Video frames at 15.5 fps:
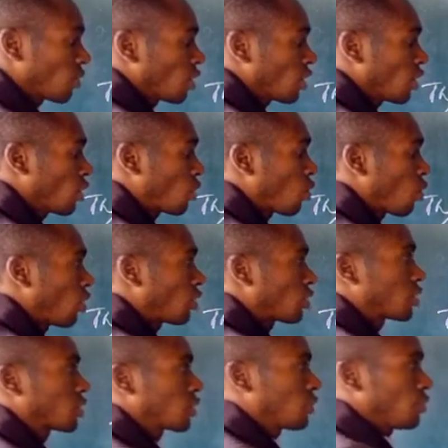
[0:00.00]

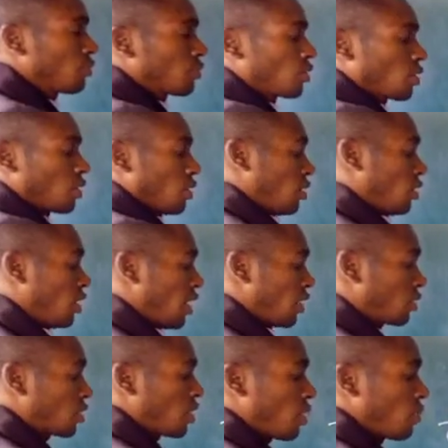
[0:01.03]
equals the
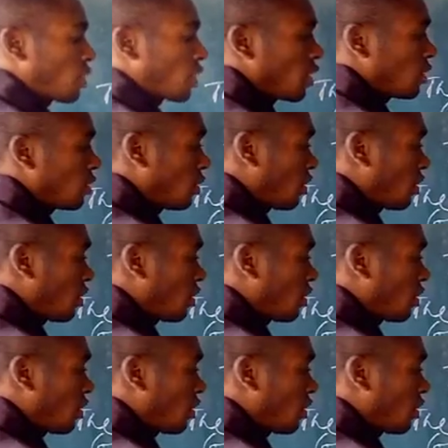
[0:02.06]
LCM again,